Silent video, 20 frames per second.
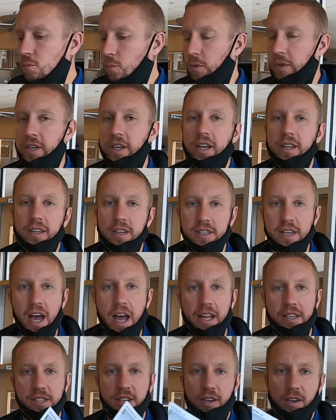when you get these
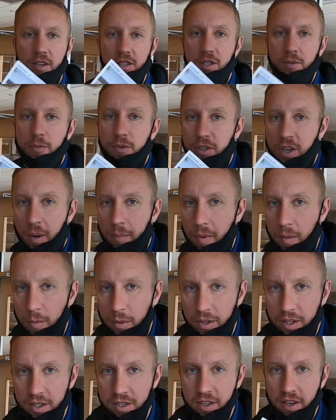ads and customers come in
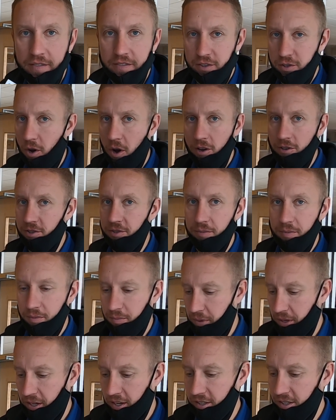with this stuff, it's
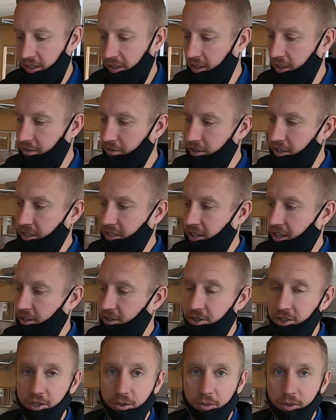awesome because it literally
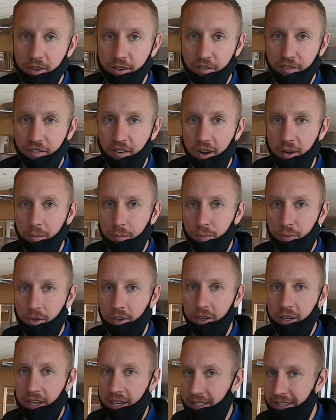tells you in the fine
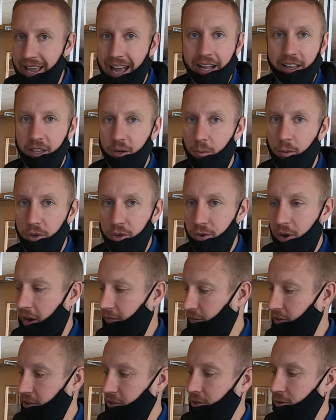print exactly what you
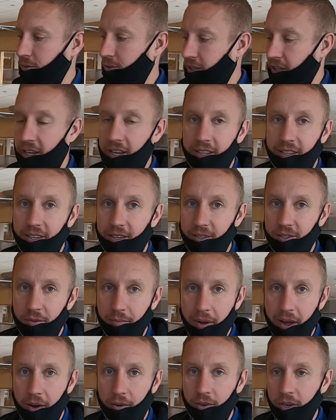have to do to get to this
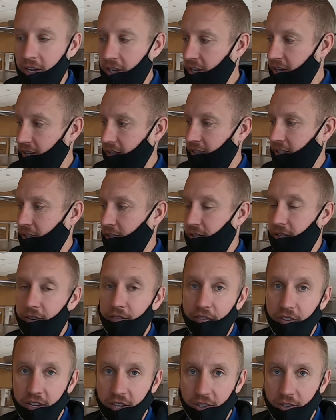amount. It tells you
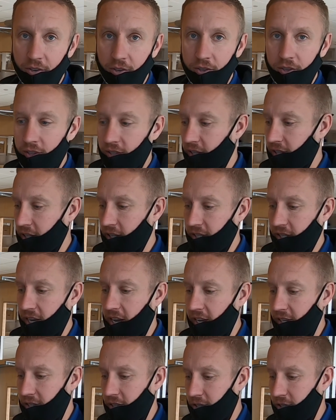the vehicle. In this
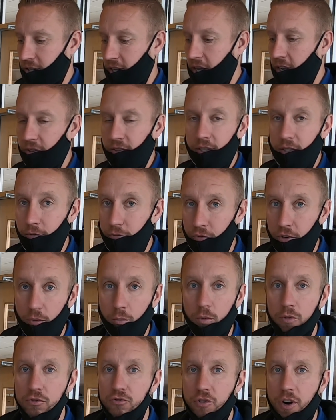case, it's an LT
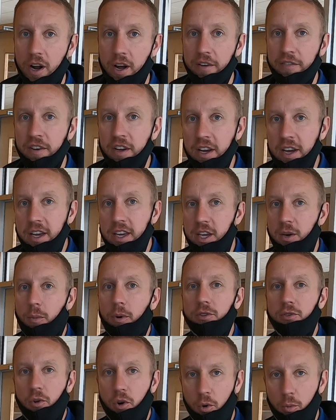front wheel drive. He
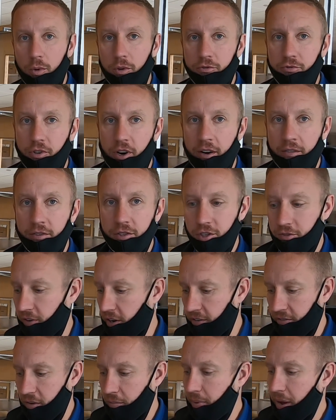wants all wheel drive. So
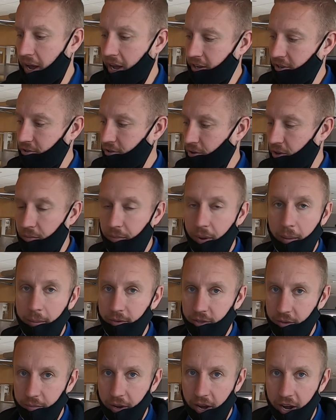right off the bat, you know the
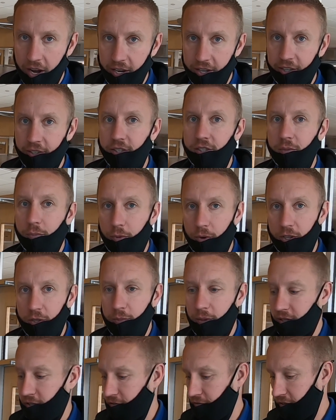payment's gonna be higher because it's a more
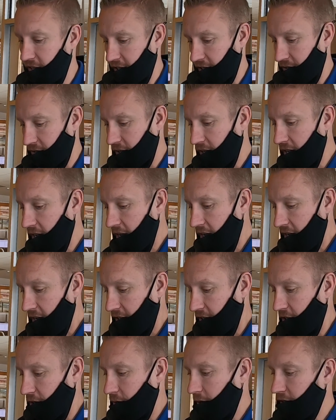expensive vehicle.
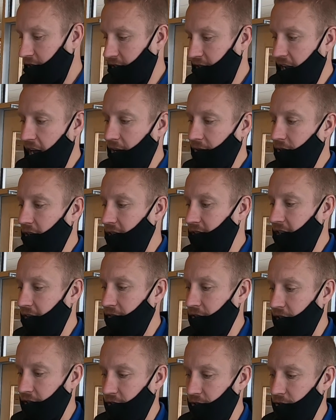You know, it just outlines
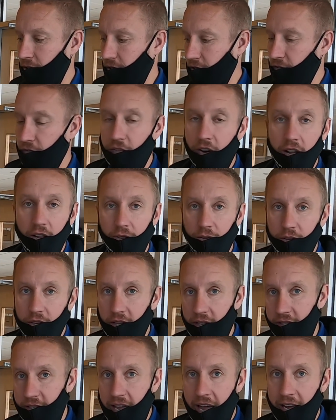everything. So you just follow
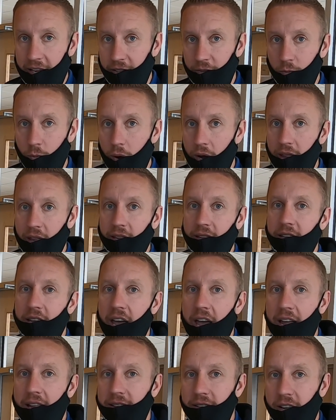the exact way that
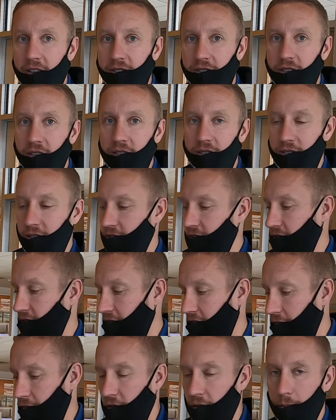the ad does this. It's
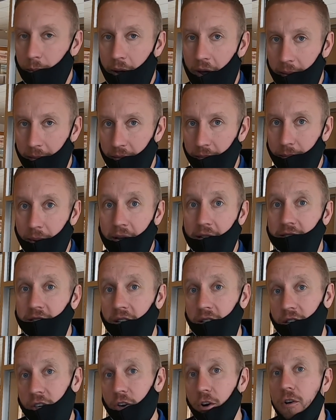gonna give you the payment
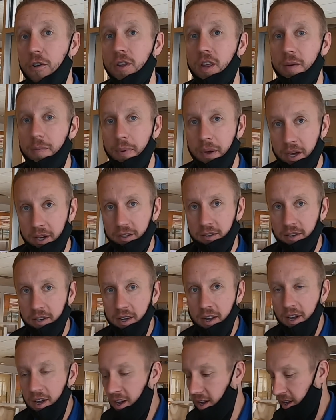based on the car they picked,
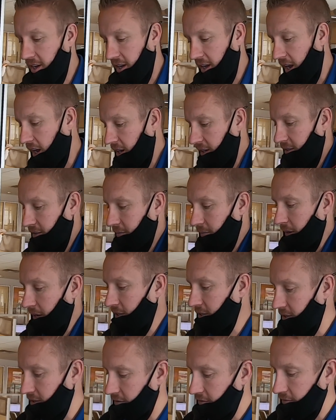and it
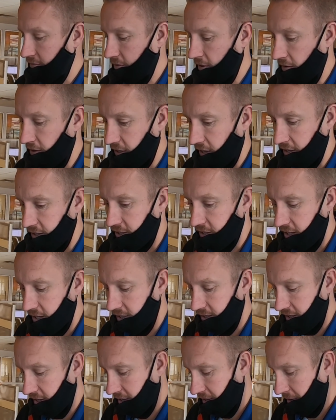makes it very nice and
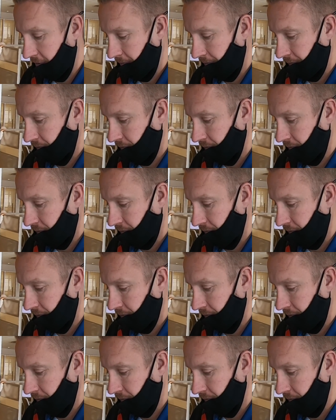easy.